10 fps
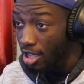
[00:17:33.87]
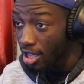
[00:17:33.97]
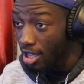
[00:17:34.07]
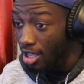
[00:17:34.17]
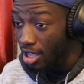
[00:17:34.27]

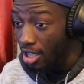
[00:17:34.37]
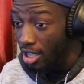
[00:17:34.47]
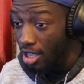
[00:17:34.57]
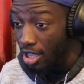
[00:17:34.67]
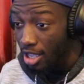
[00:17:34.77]

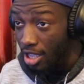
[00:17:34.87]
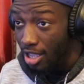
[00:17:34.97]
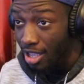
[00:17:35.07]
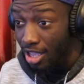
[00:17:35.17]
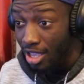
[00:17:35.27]

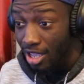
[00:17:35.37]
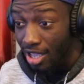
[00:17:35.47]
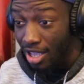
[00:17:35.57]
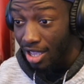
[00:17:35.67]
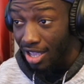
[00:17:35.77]

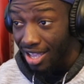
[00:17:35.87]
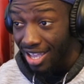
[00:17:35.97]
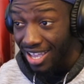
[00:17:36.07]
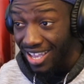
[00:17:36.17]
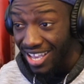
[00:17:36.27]
(silence)